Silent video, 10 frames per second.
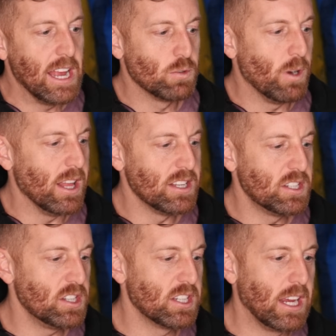as well
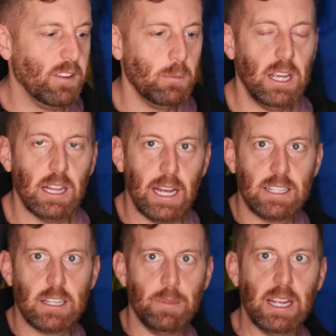as just giving me
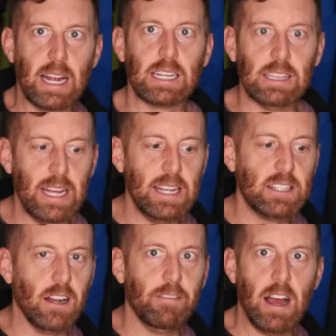like something I could lay
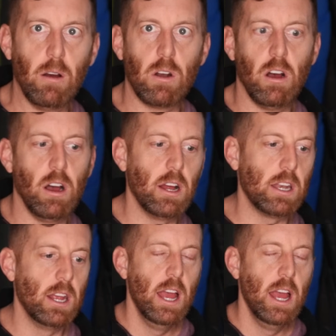stuff out on.